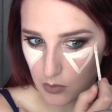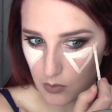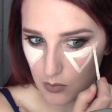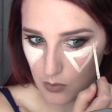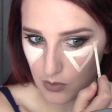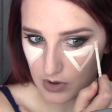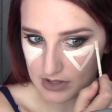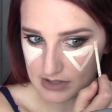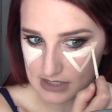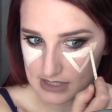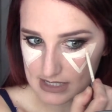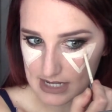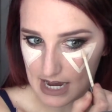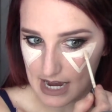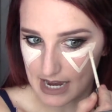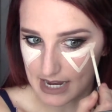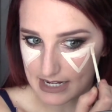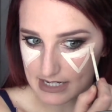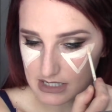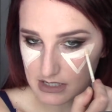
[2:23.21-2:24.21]
one
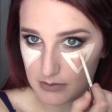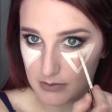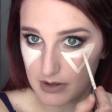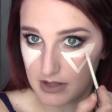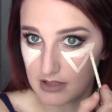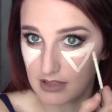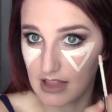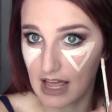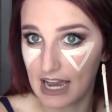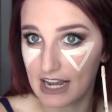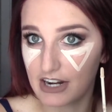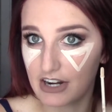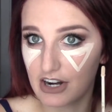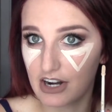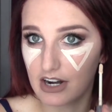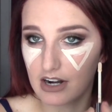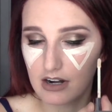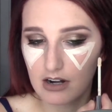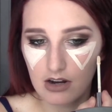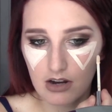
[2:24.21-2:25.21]
side to be
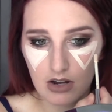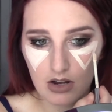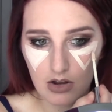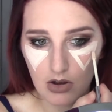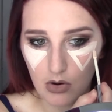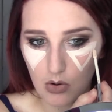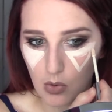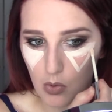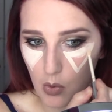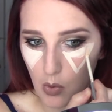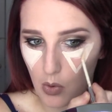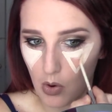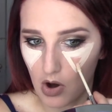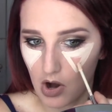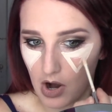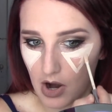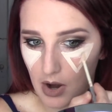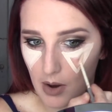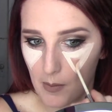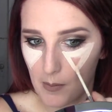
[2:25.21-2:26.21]
lighter
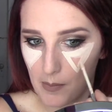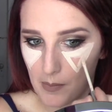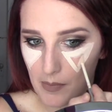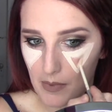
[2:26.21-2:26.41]
or